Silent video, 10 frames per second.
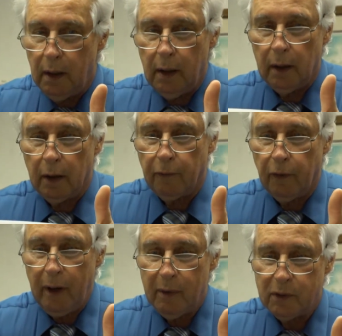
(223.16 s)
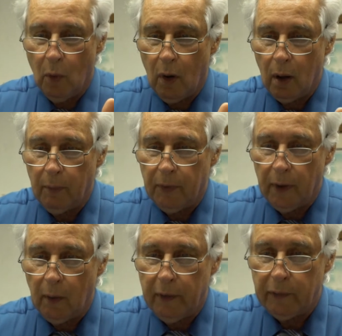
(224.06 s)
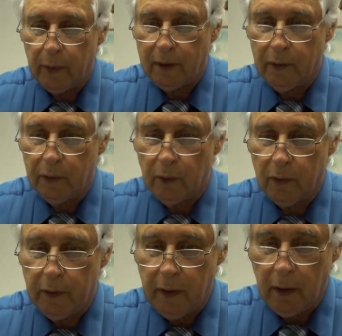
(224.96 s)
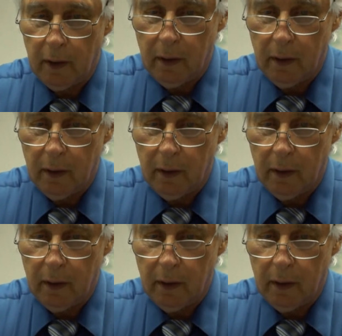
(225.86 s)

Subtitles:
And now the frame is warm, so now I stretch this over his head.